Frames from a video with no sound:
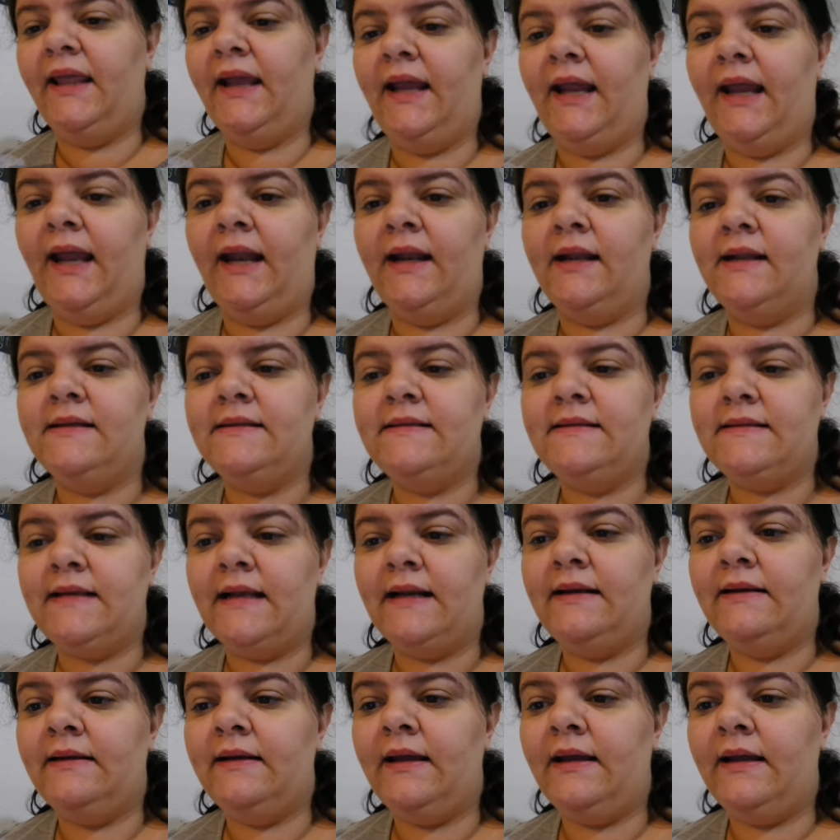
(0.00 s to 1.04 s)
then
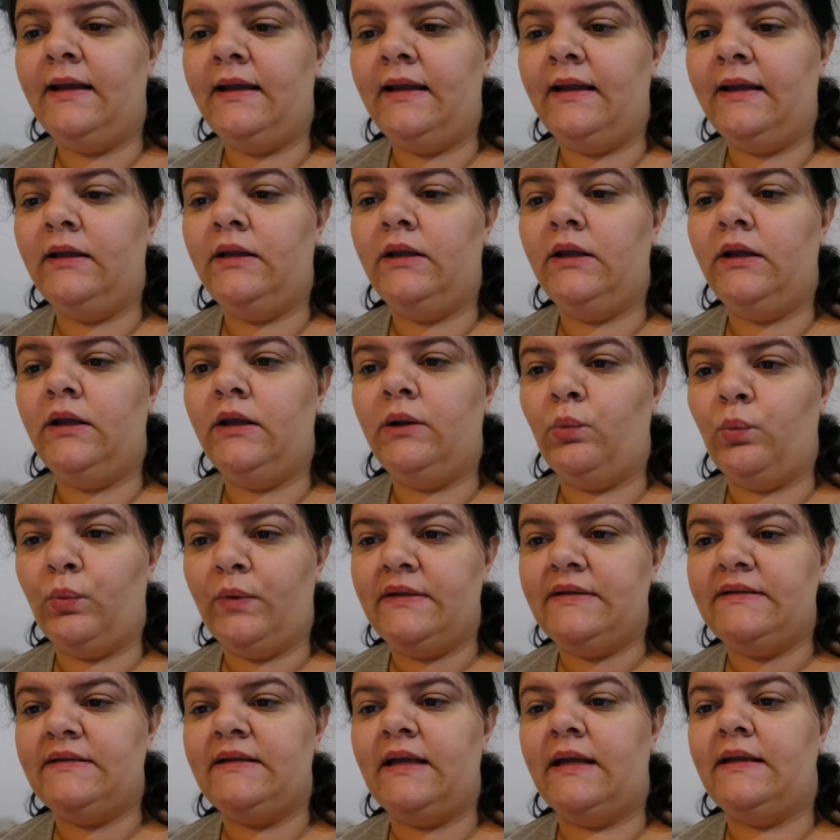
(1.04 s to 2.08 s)
Sunday and
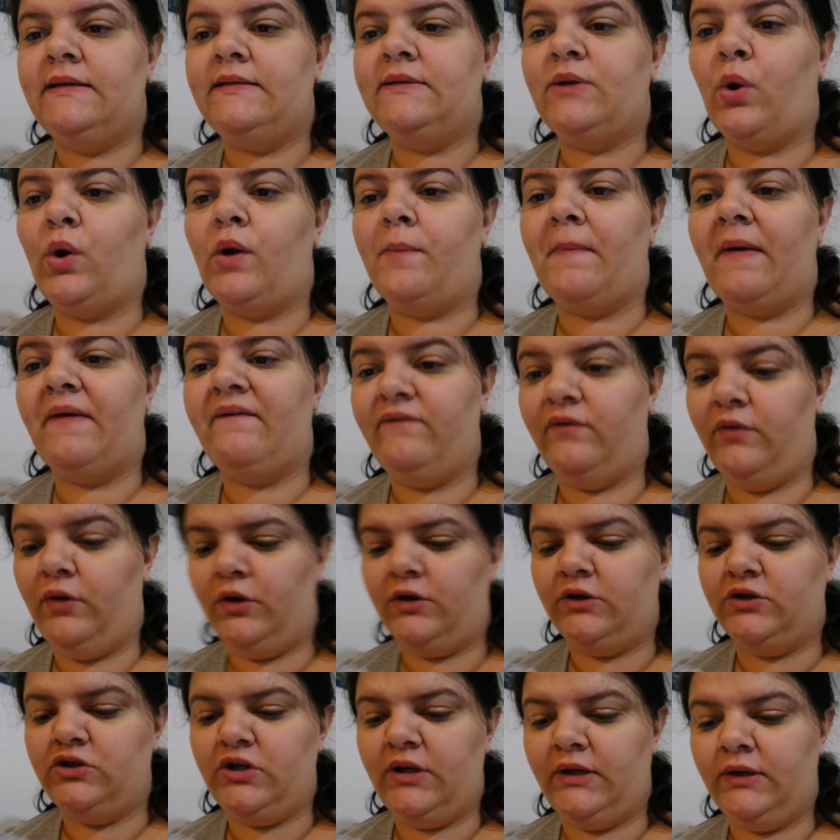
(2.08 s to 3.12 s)
Wednesdays are my
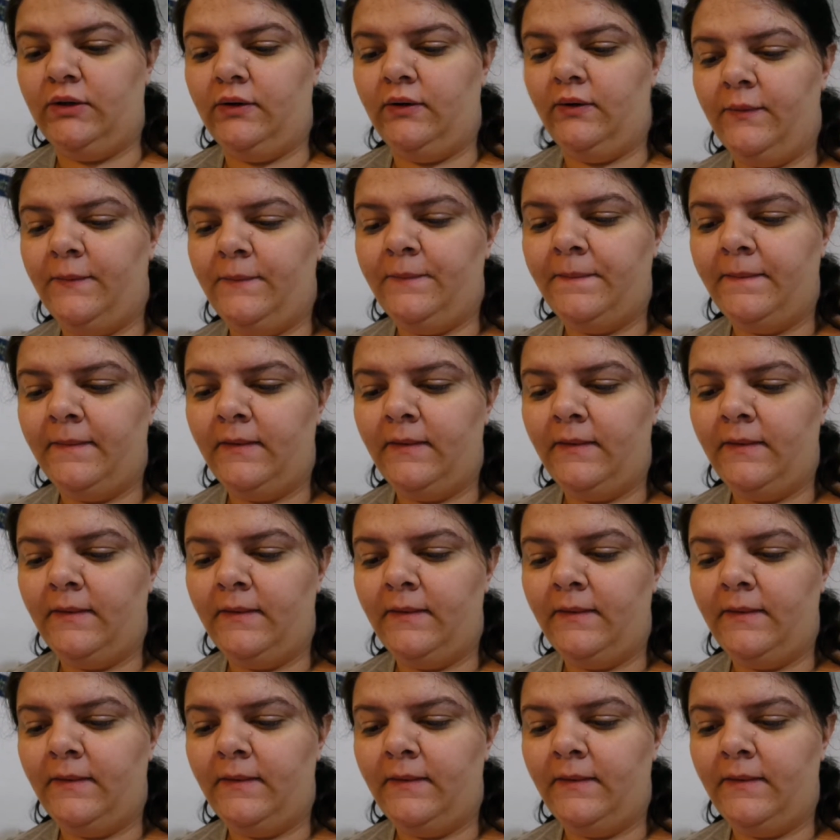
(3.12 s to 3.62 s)
vlog channel.